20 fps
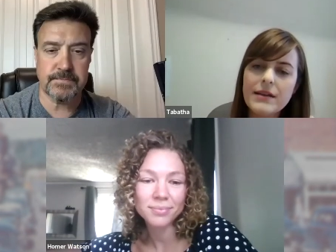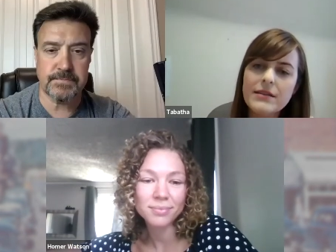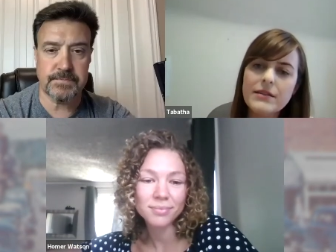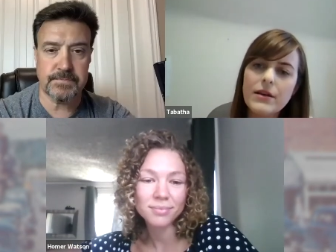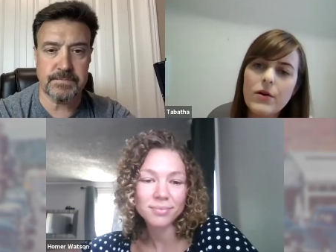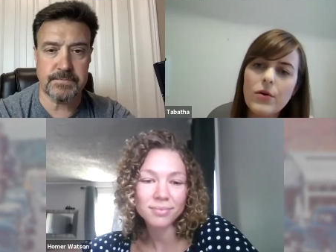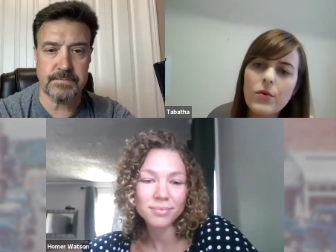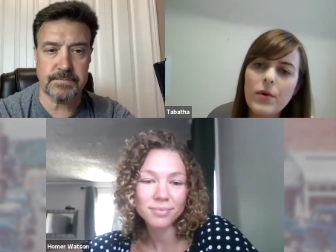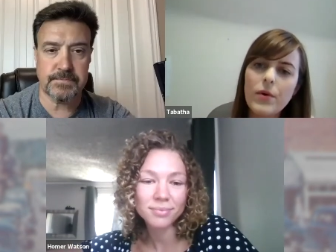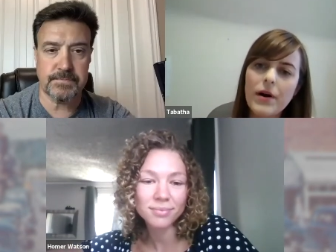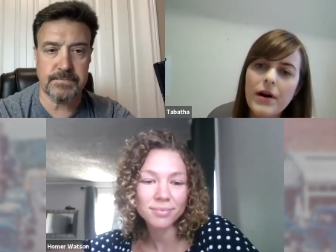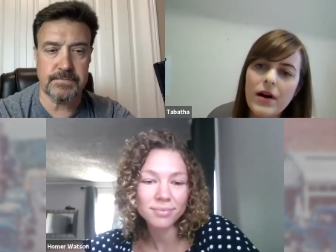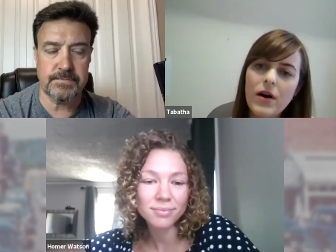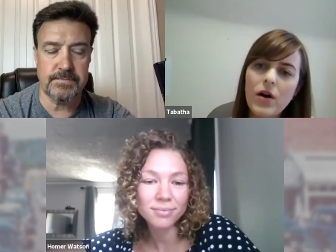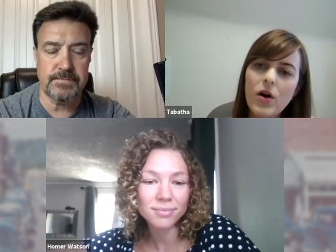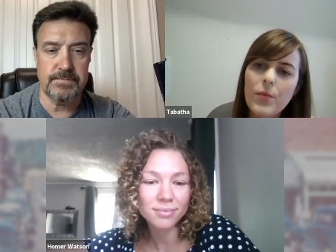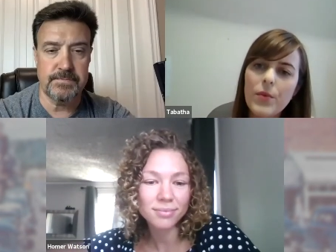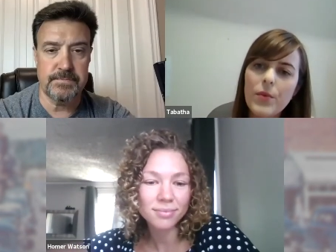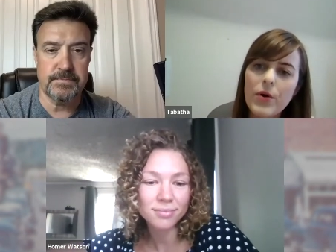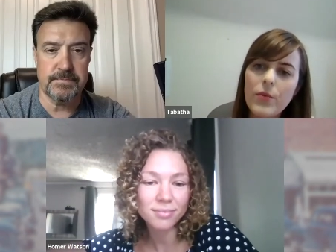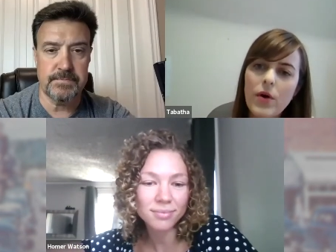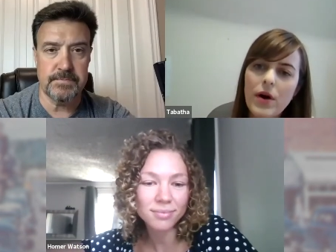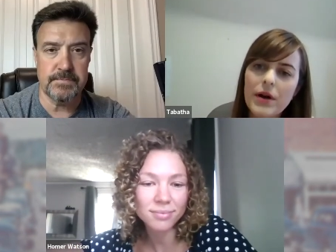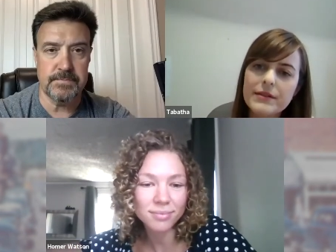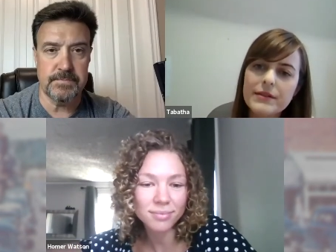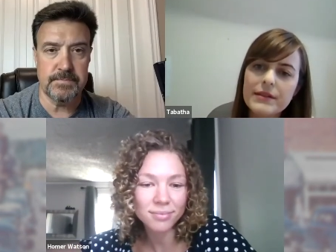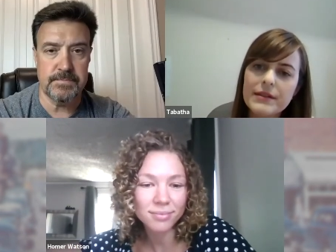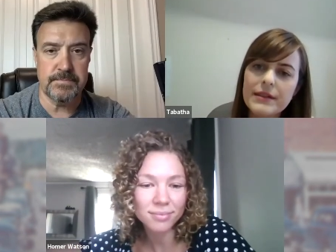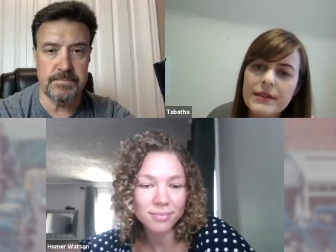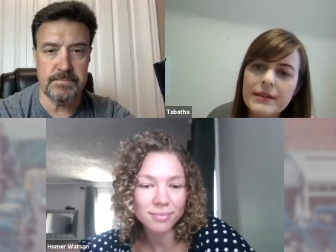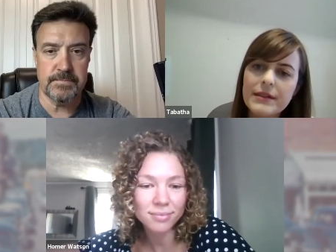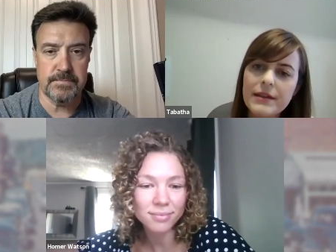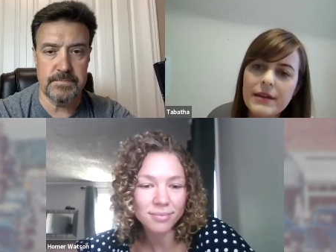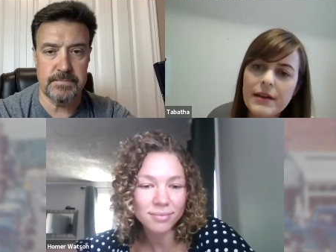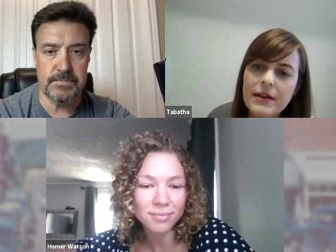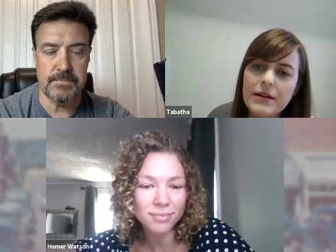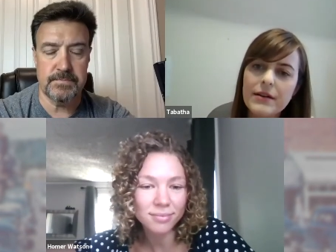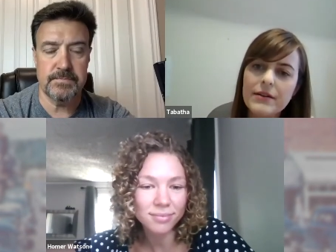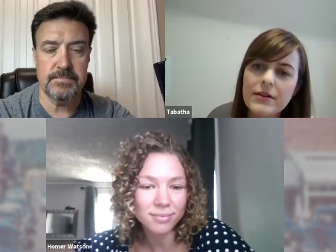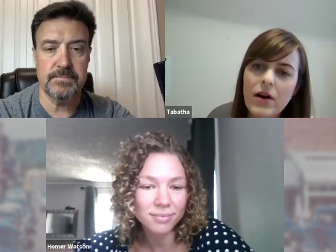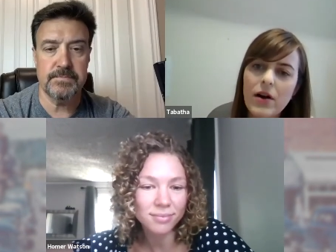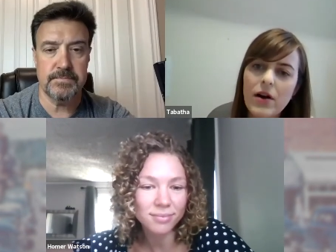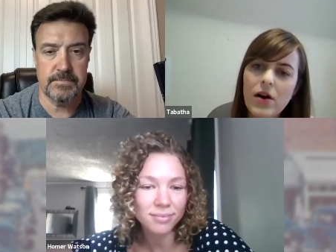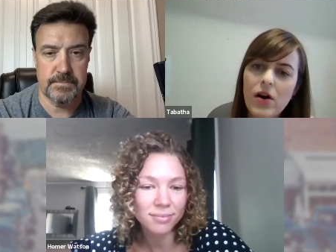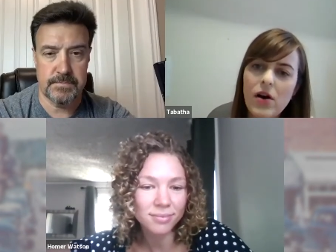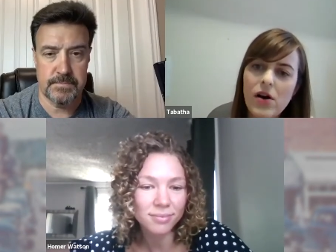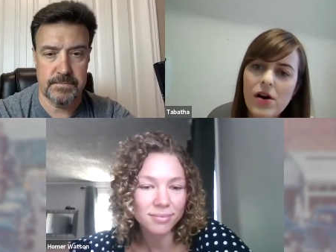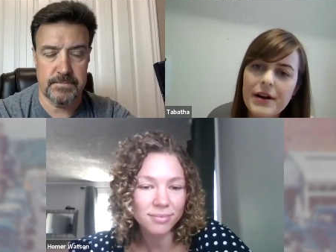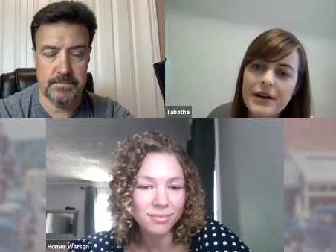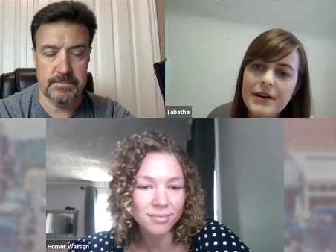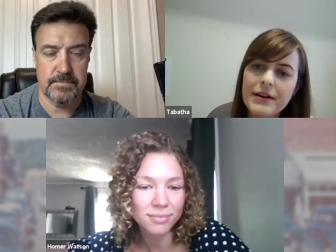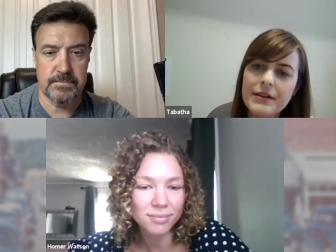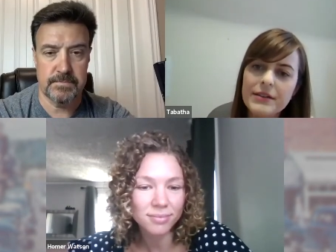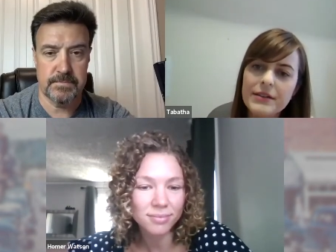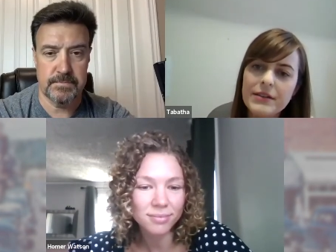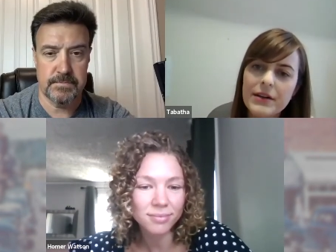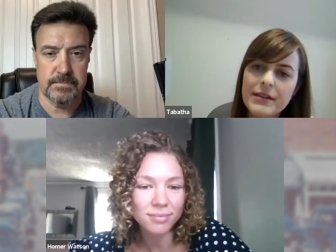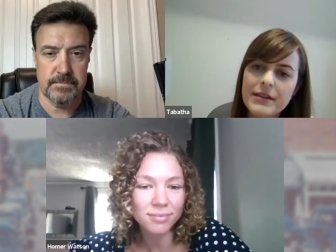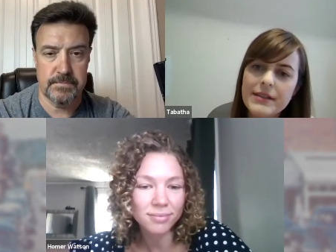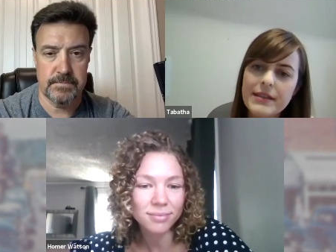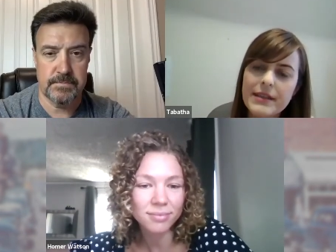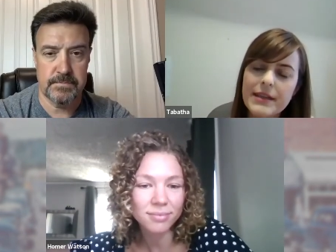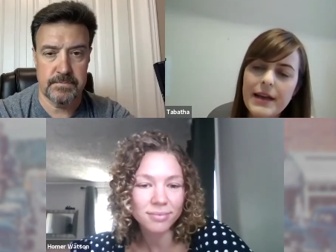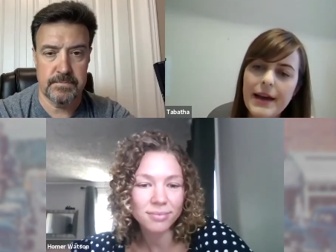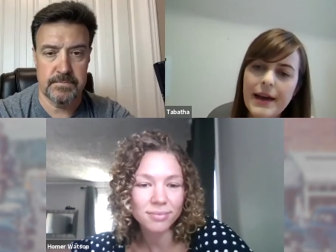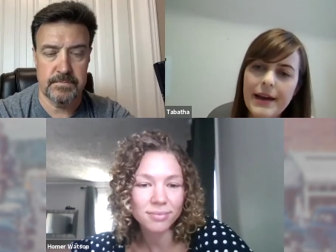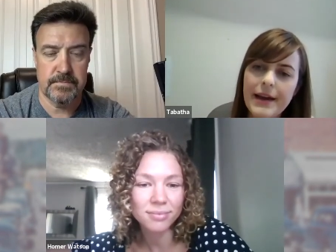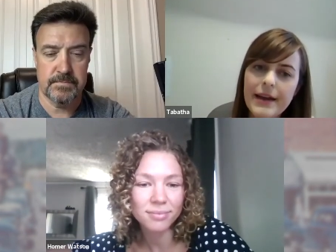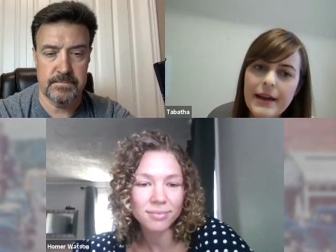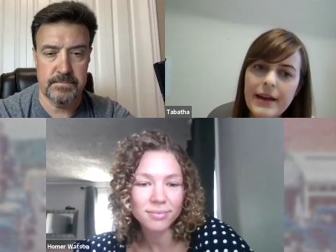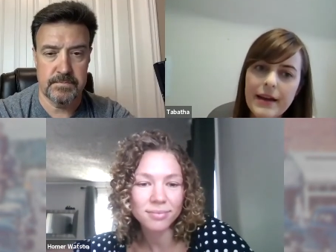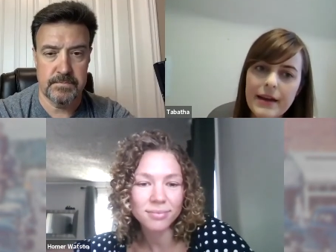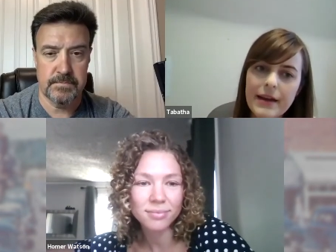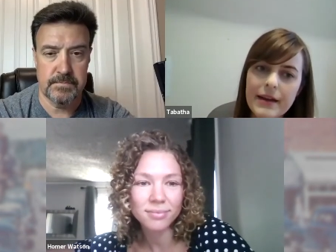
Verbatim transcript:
Speaker 1: so uh, homerwatson.on.ca